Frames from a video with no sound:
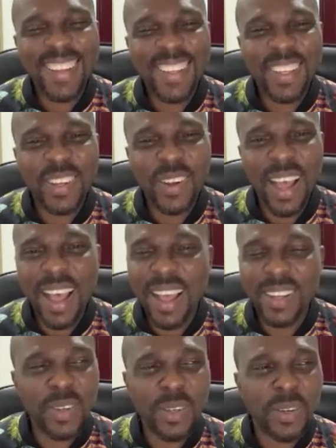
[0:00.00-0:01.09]
You know,
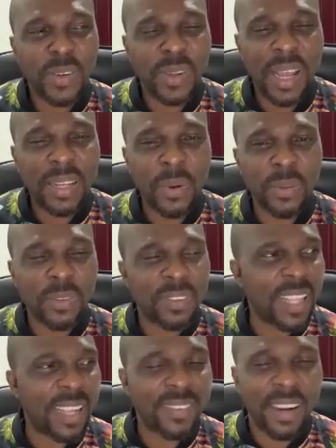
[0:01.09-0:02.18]
no. I don't want to take that